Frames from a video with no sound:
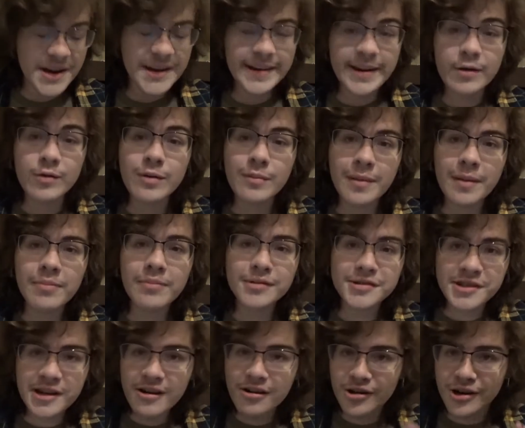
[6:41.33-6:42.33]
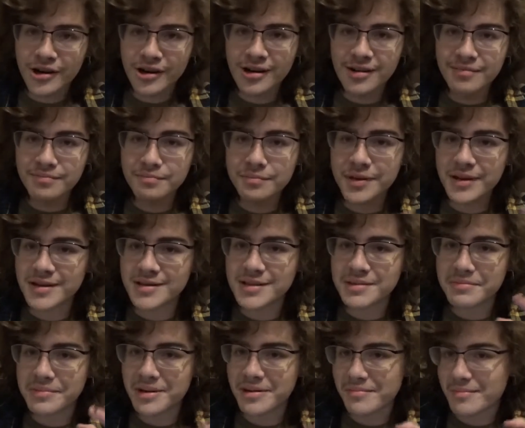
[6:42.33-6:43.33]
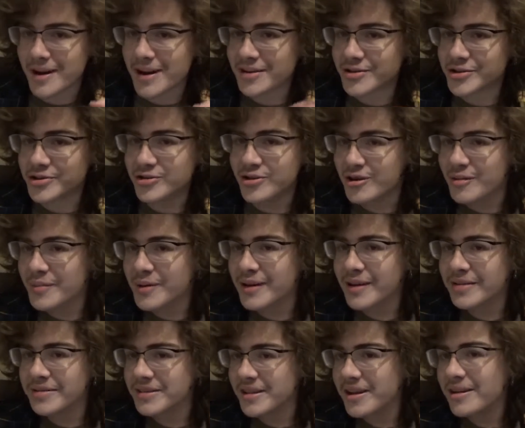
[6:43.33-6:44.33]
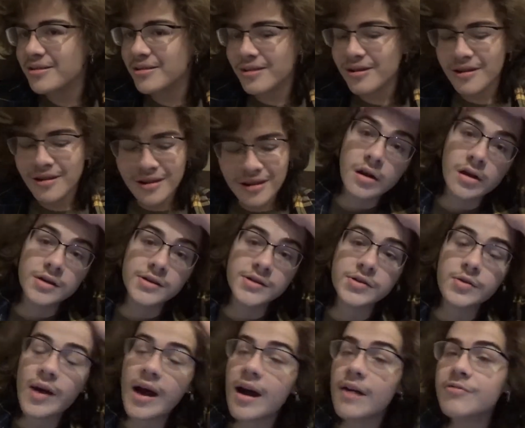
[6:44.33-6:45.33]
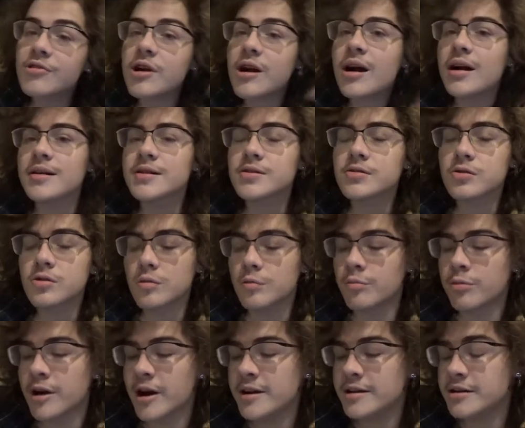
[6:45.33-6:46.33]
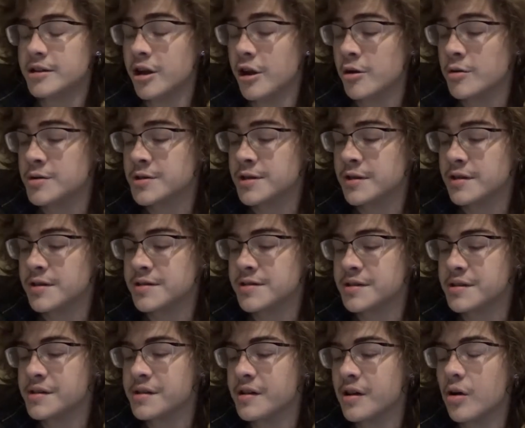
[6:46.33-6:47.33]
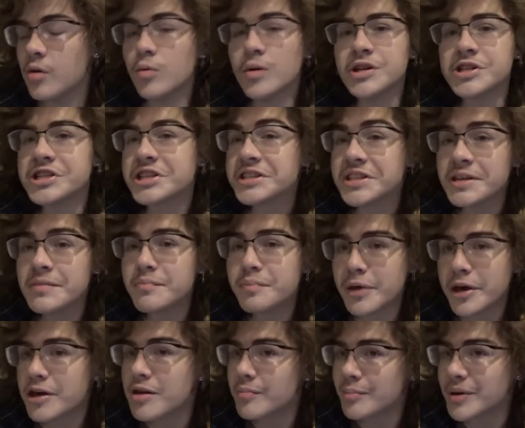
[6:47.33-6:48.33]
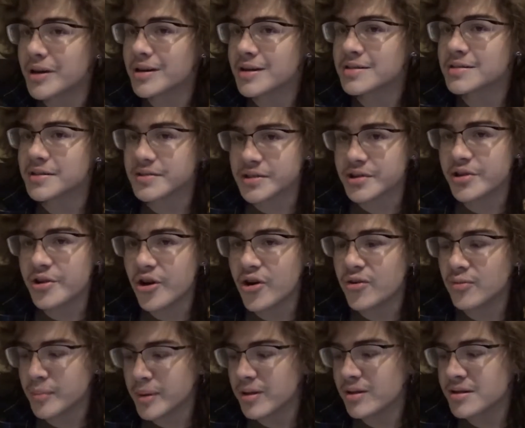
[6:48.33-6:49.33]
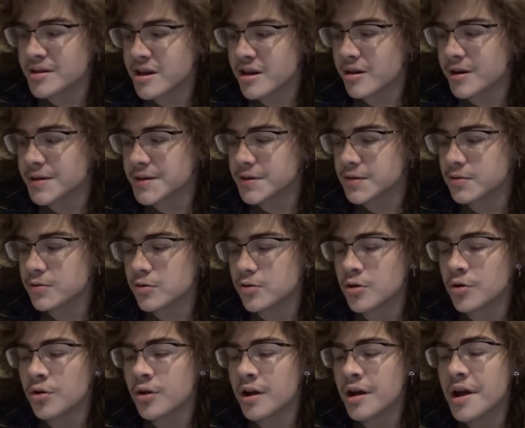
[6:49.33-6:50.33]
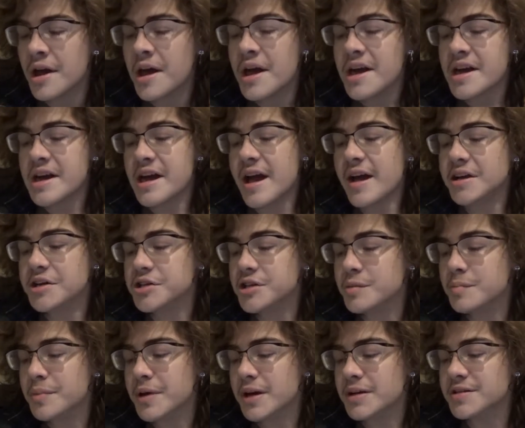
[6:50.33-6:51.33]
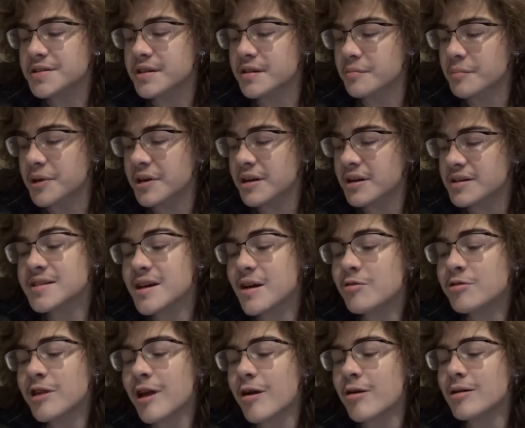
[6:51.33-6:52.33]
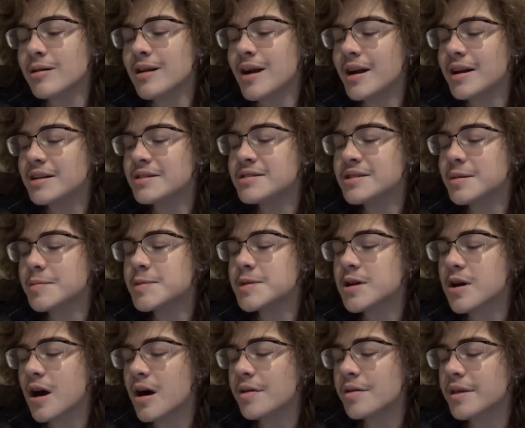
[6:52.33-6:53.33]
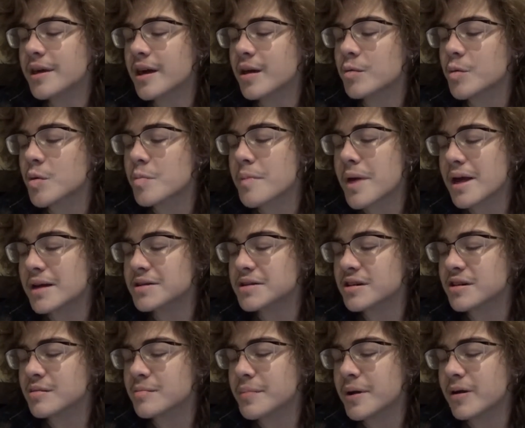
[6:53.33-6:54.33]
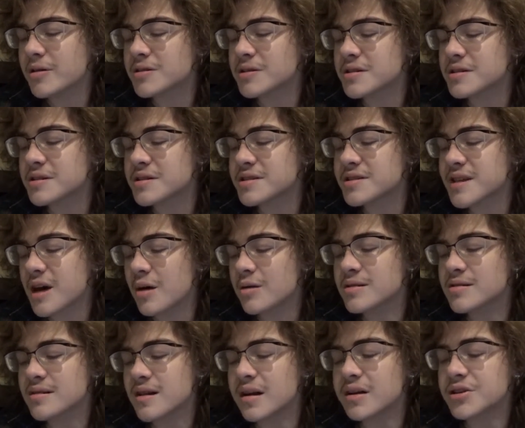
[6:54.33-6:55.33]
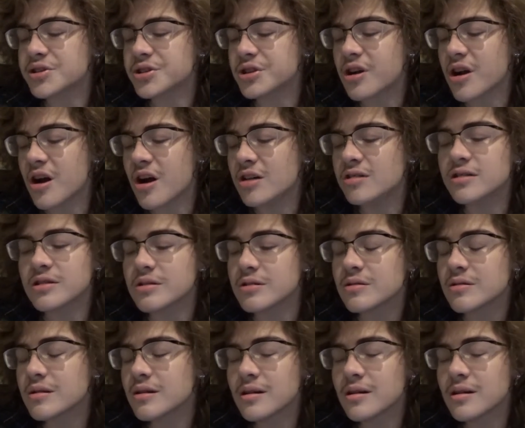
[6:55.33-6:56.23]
Now remember Derek, because he might show up again later. So after high school, Brett goes to the Citadel, which he didn't pick because it's a known military school. He actually picked it because South Carolina seems gothic and romantic compared to the south side of Chicago.